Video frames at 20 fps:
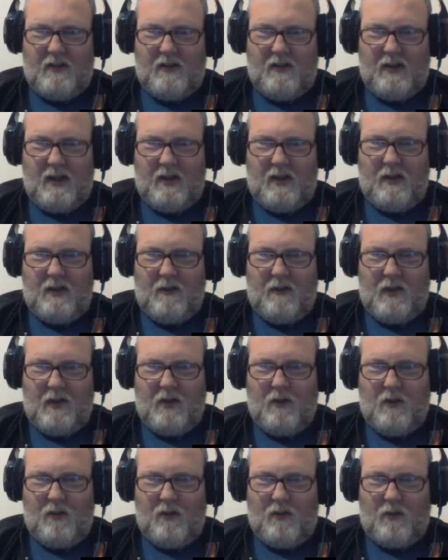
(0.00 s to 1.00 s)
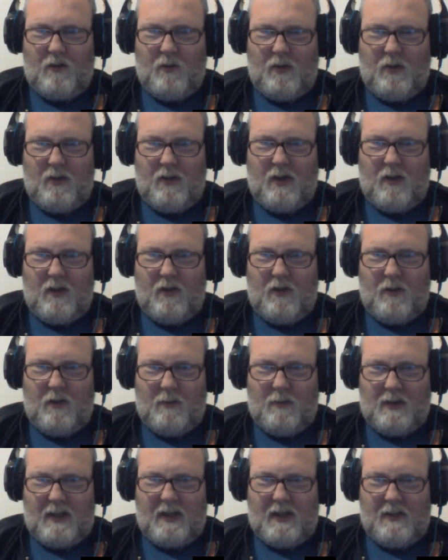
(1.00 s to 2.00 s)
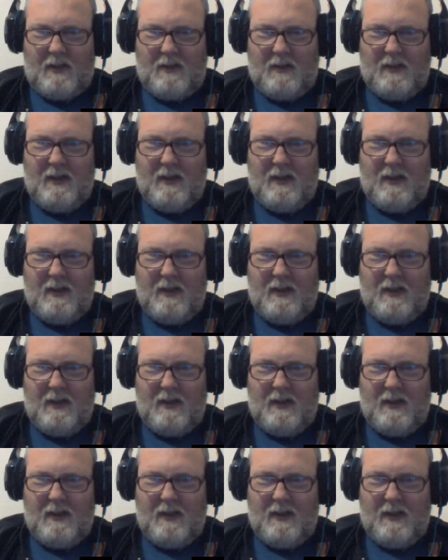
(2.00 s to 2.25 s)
individuals, were they on the plane?